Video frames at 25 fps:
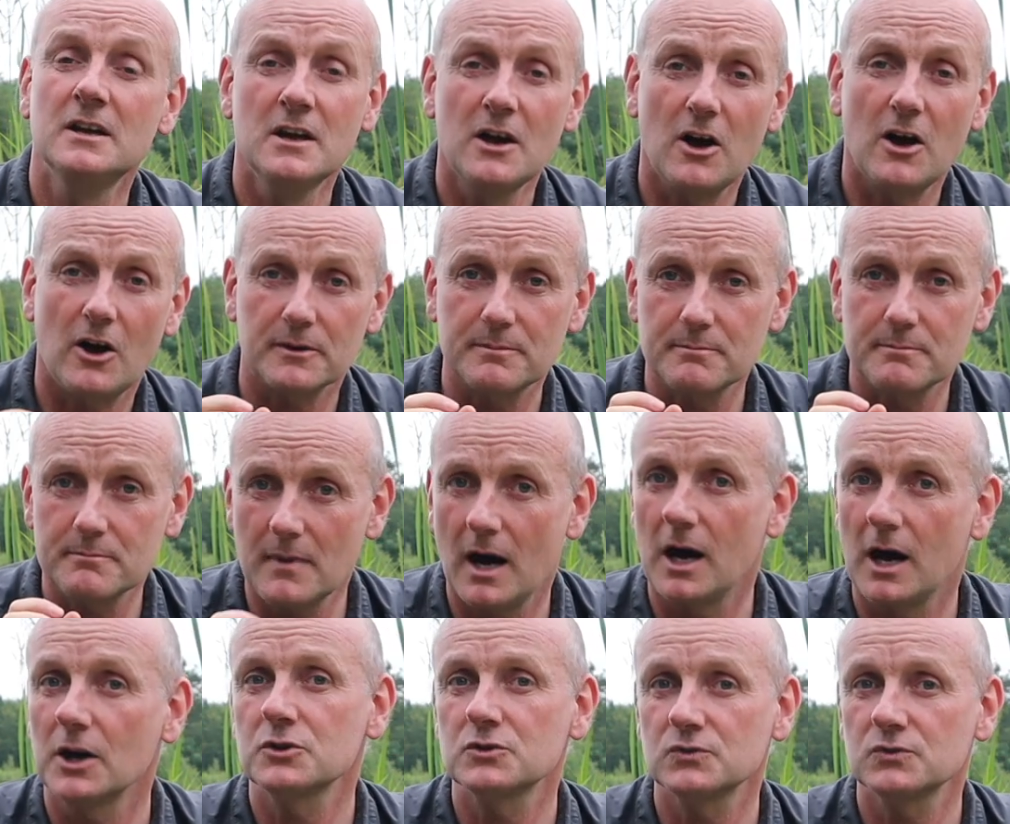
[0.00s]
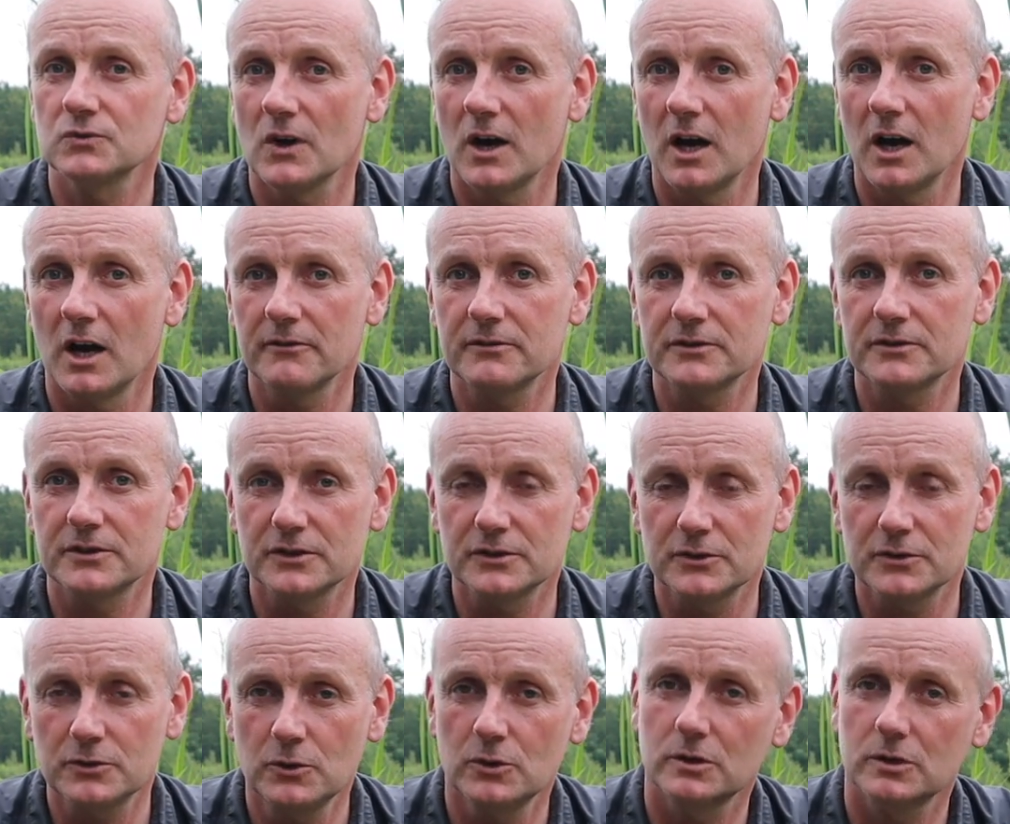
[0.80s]
I'd much rather that
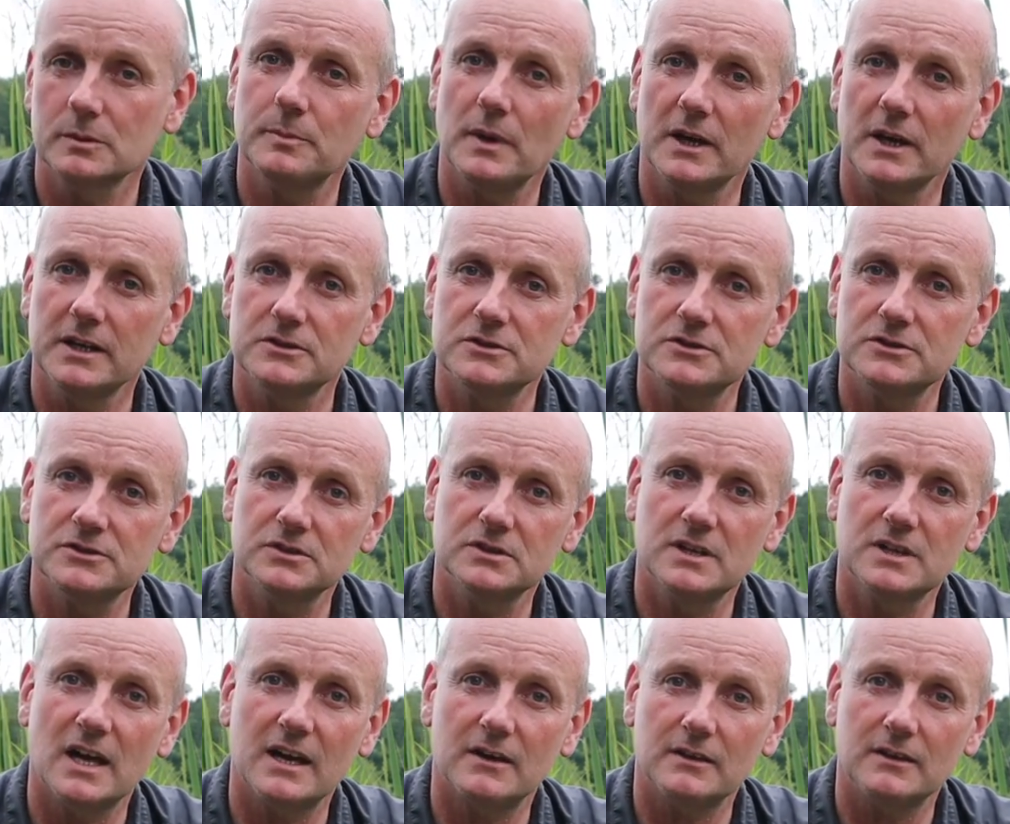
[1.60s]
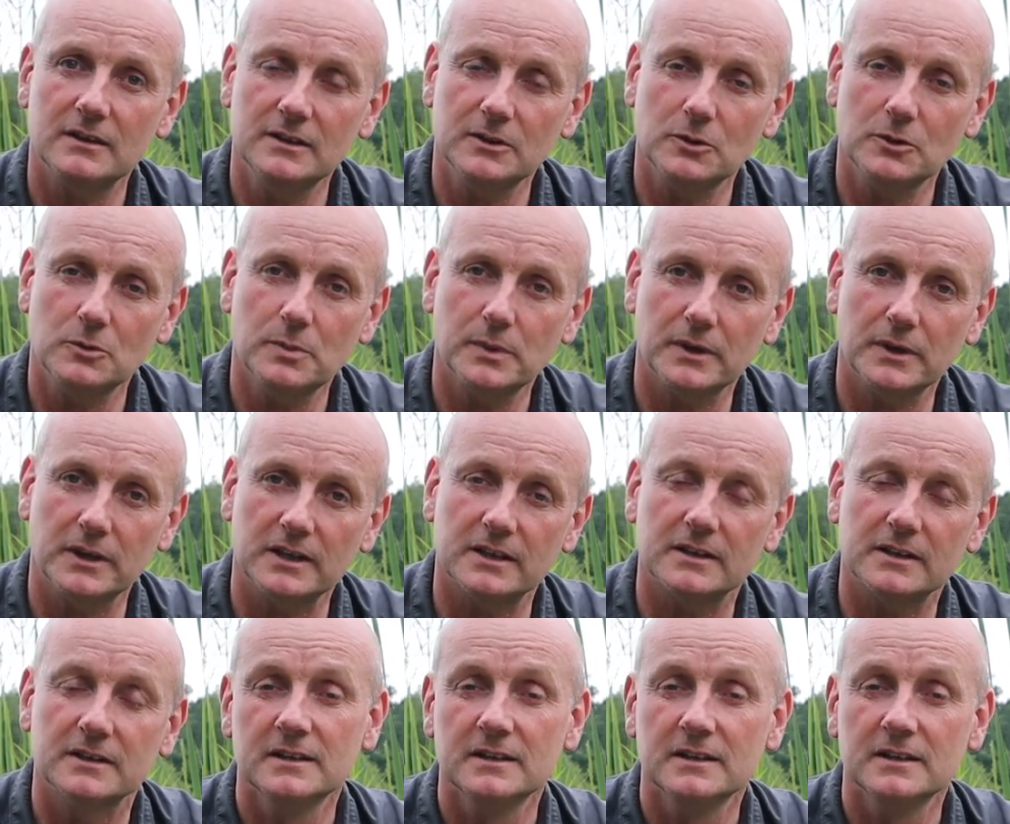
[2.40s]
the hook bait stood out a little bit,